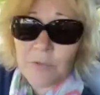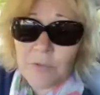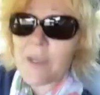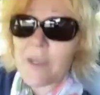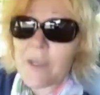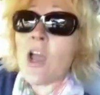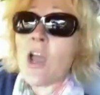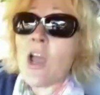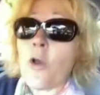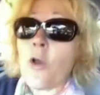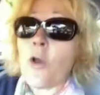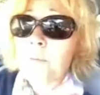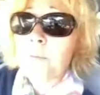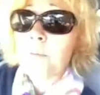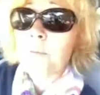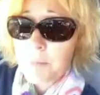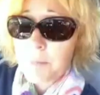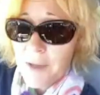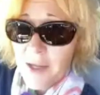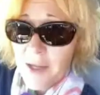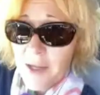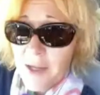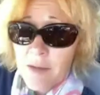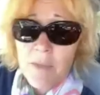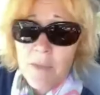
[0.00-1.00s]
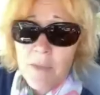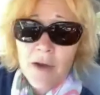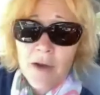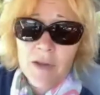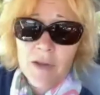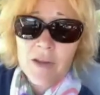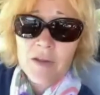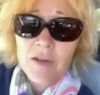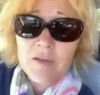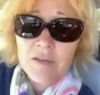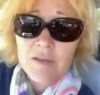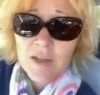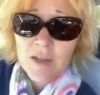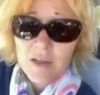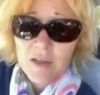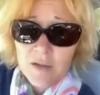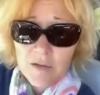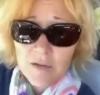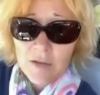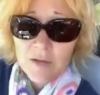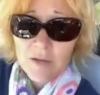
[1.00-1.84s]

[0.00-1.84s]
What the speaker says: We hope to play in Marians in